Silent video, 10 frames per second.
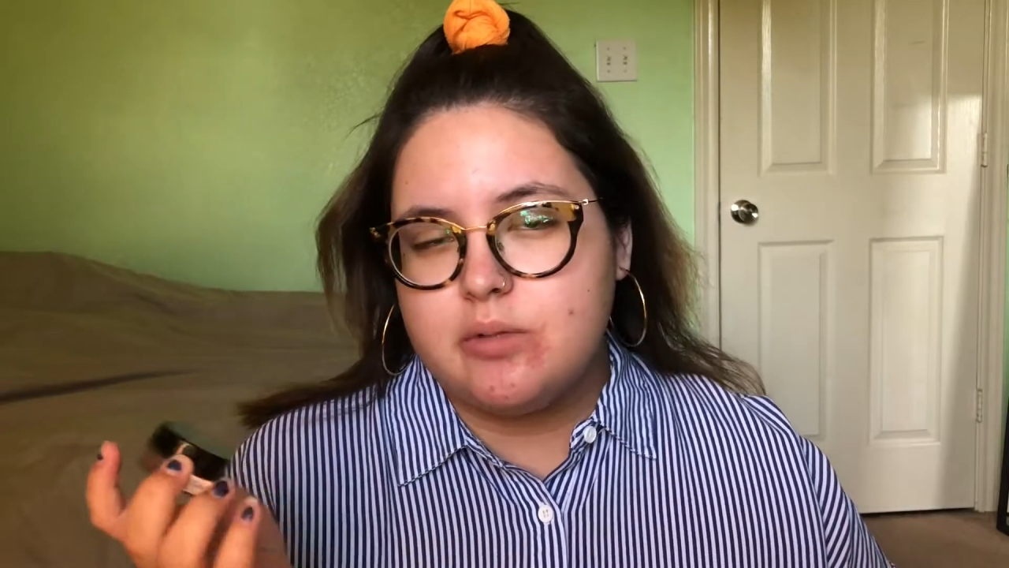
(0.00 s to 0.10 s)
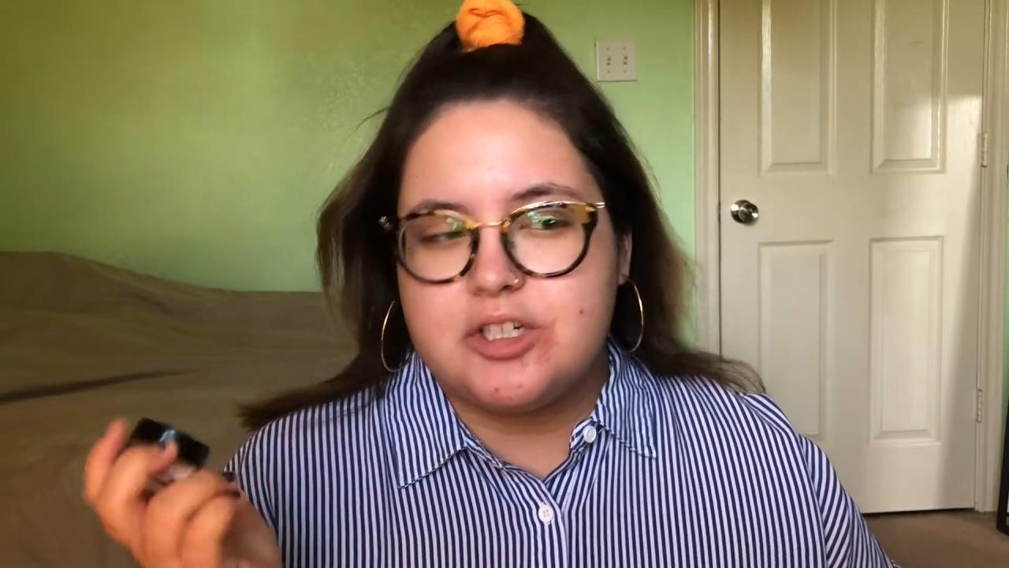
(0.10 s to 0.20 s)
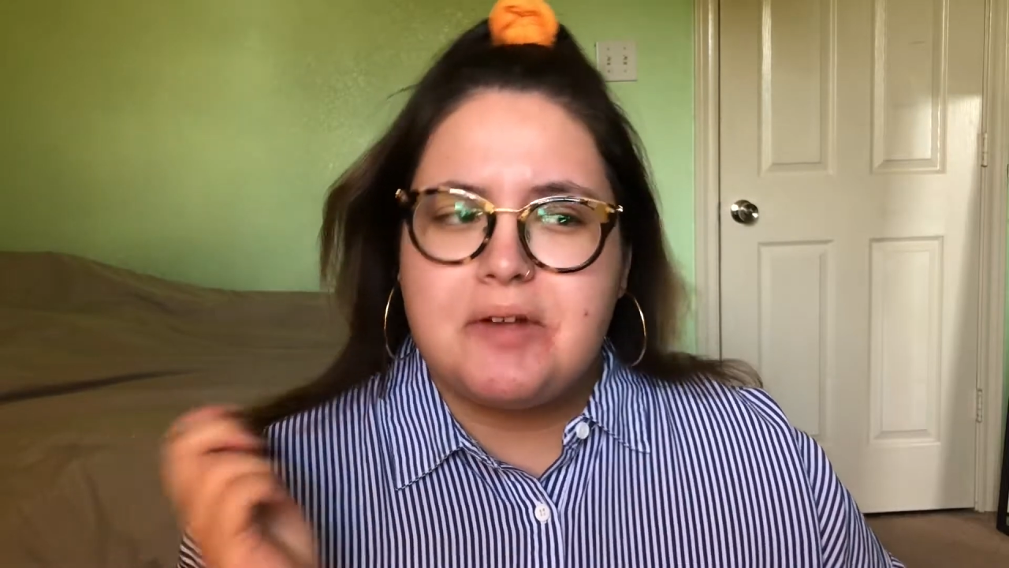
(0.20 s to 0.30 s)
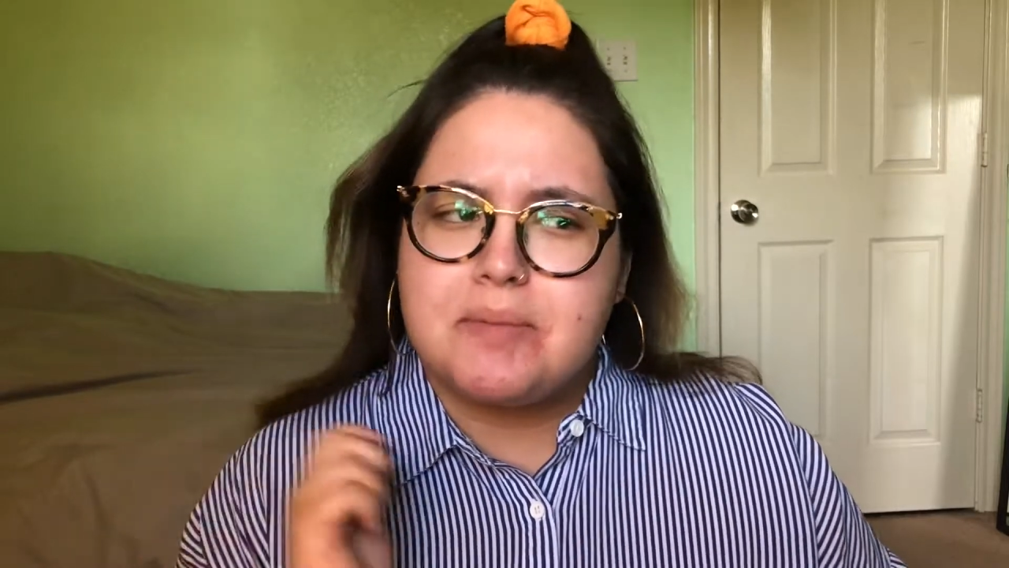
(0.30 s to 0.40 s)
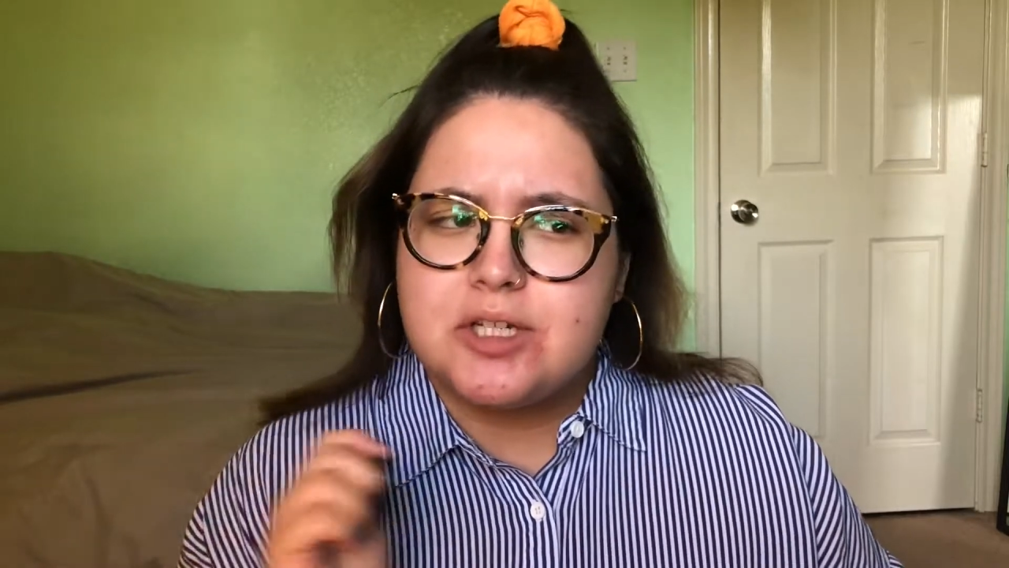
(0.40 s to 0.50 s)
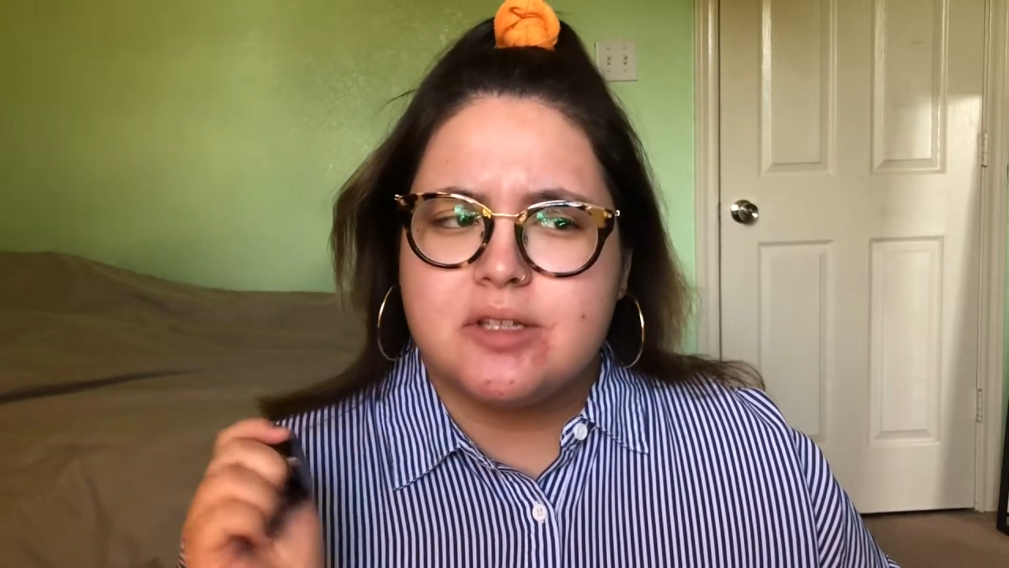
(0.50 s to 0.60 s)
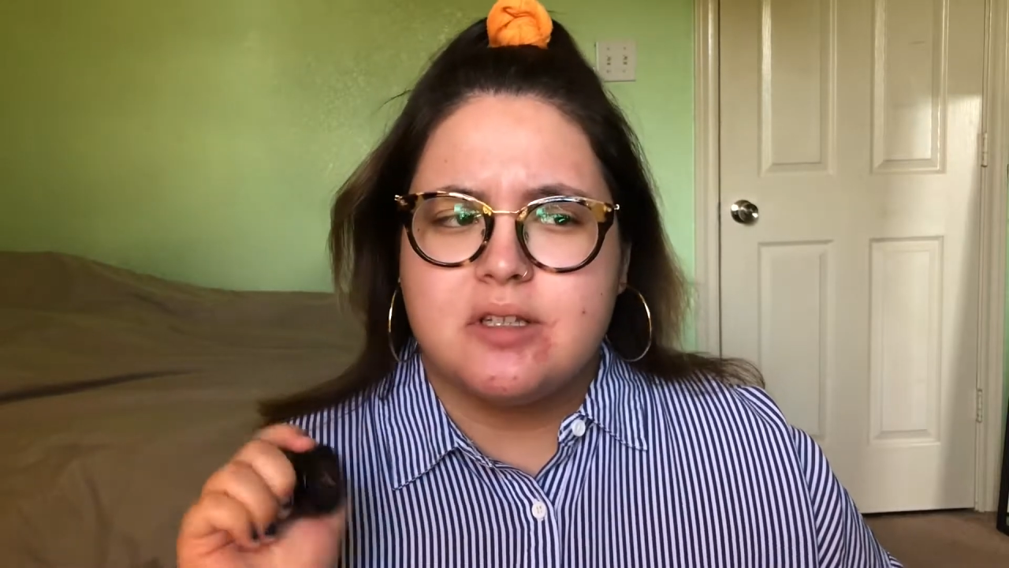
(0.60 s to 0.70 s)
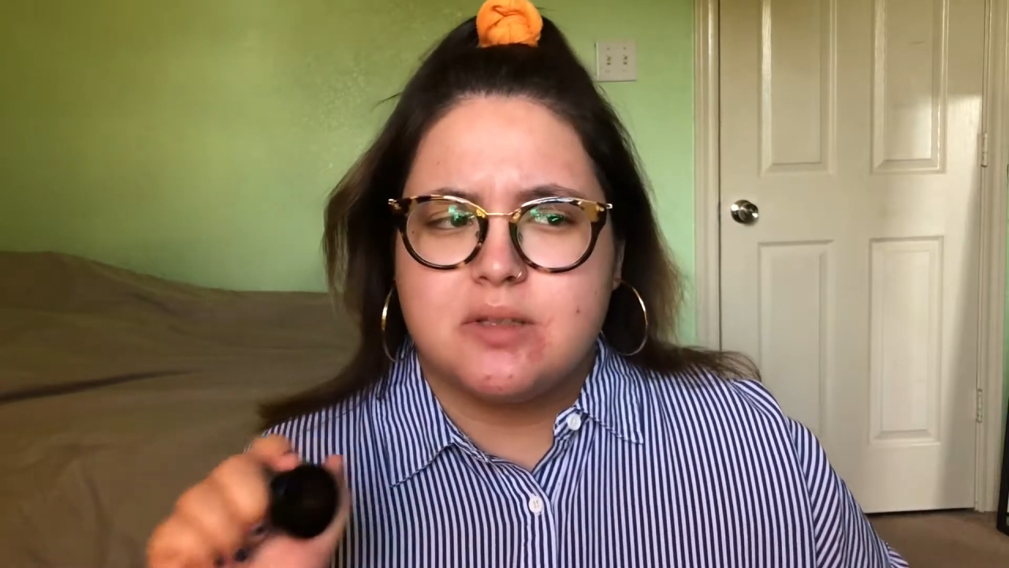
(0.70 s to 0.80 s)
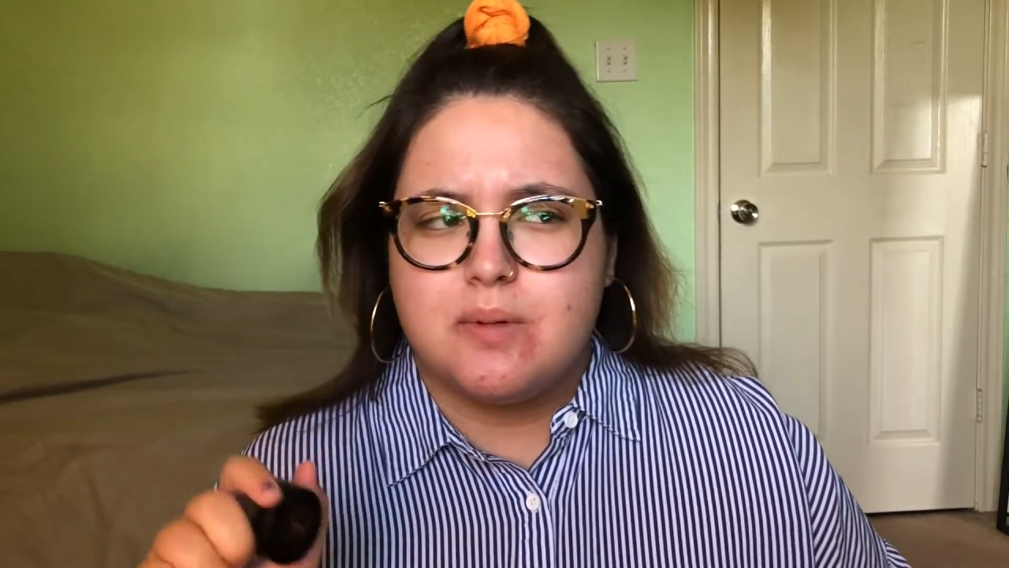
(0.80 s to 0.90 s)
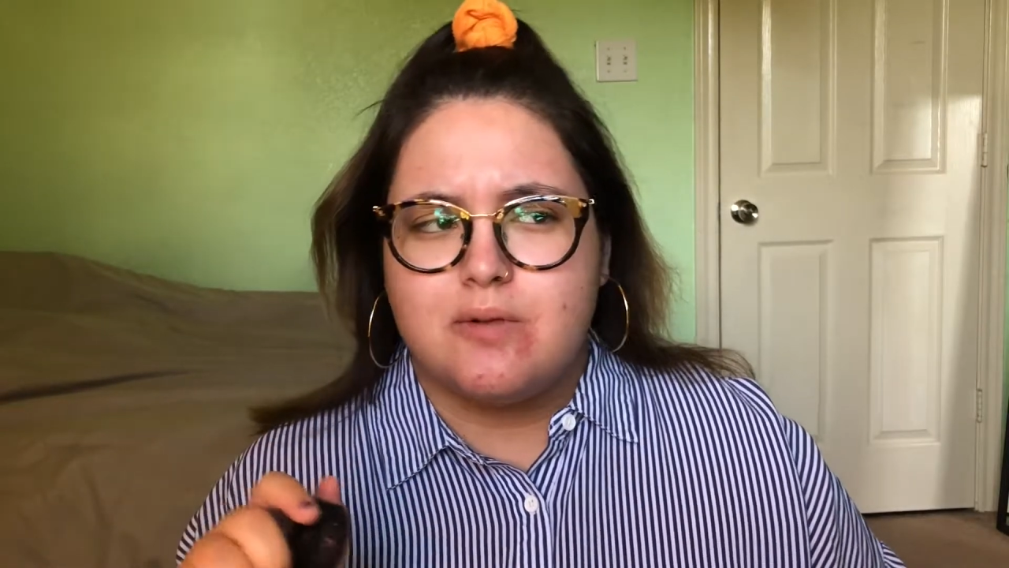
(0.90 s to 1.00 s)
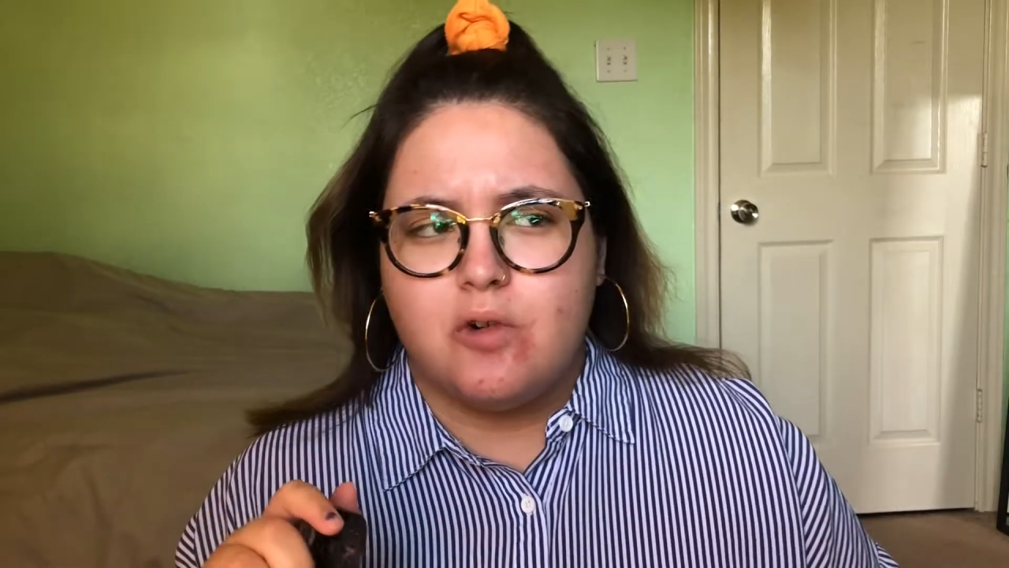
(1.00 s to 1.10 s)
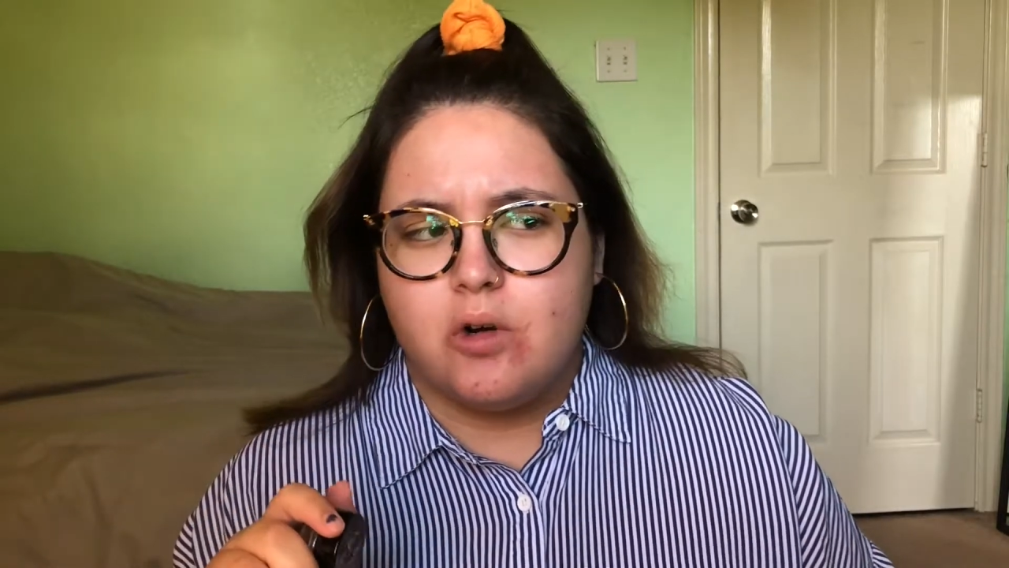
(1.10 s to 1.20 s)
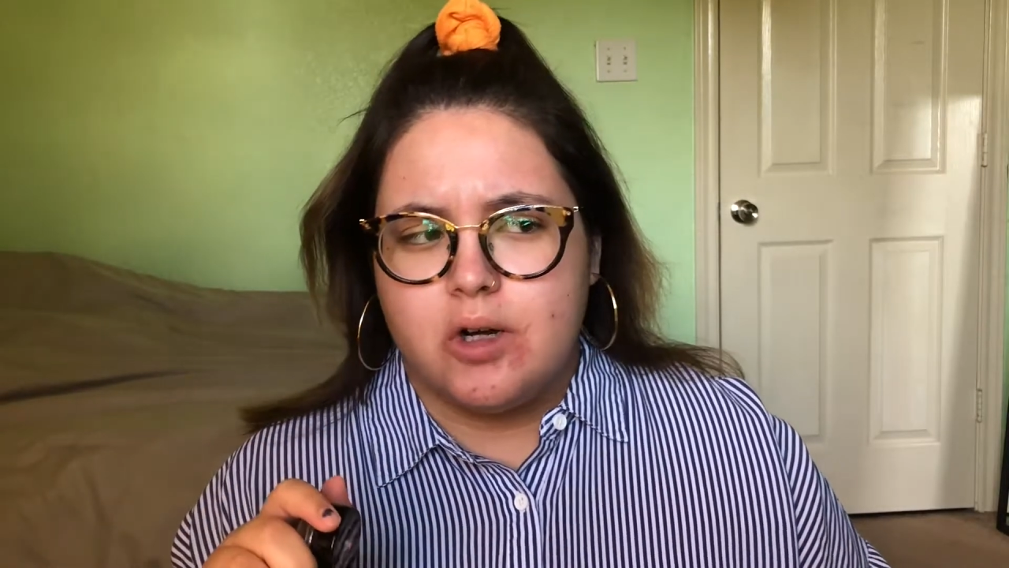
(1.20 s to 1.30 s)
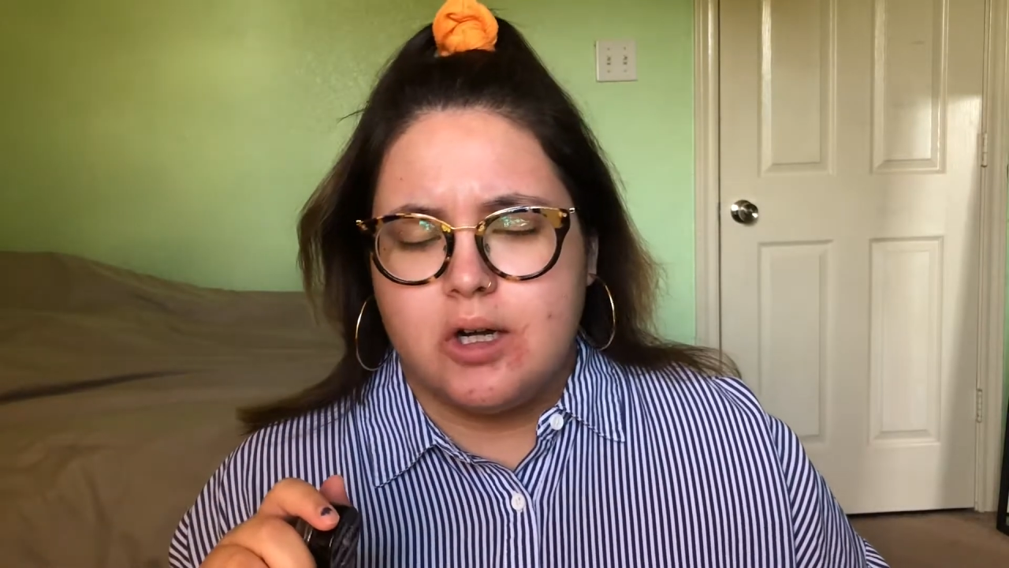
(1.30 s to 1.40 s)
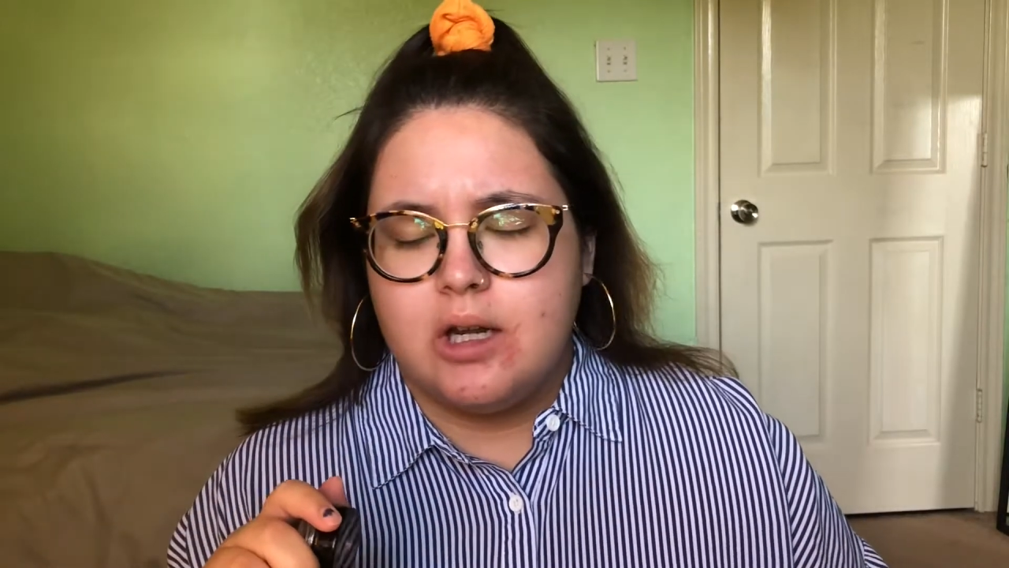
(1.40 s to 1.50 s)
which I've mentioned this
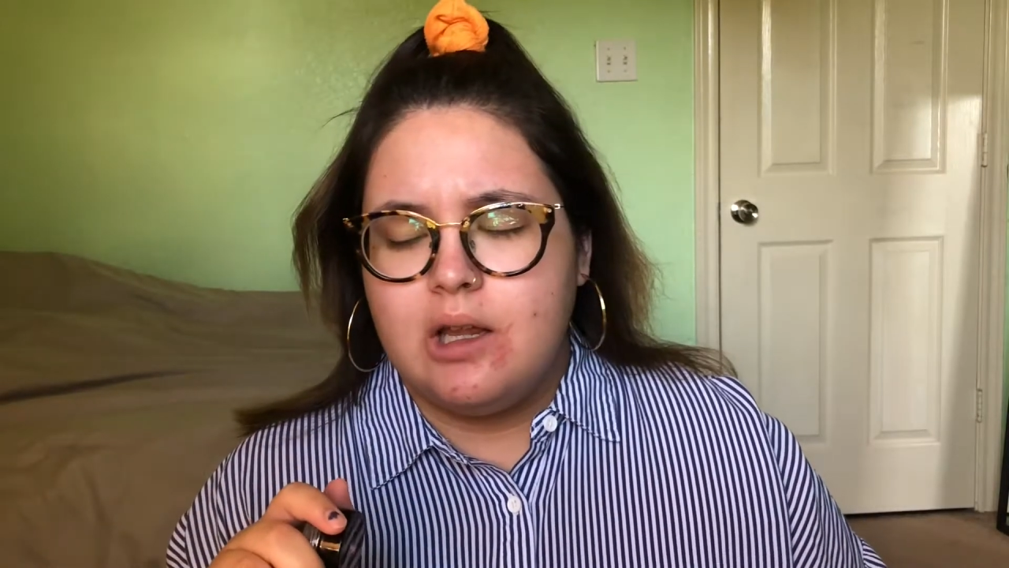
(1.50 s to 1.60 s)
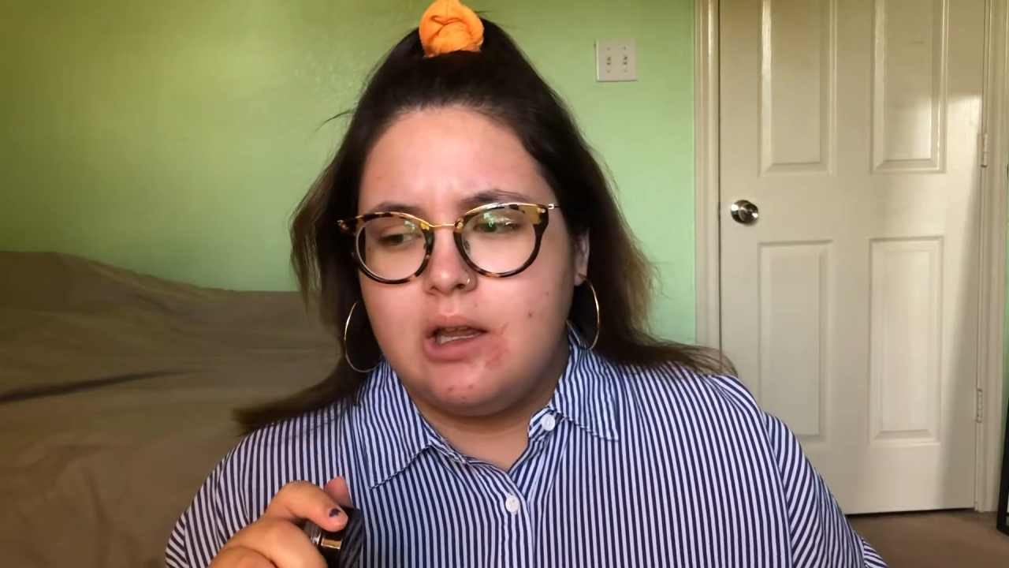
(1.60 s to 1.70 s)
before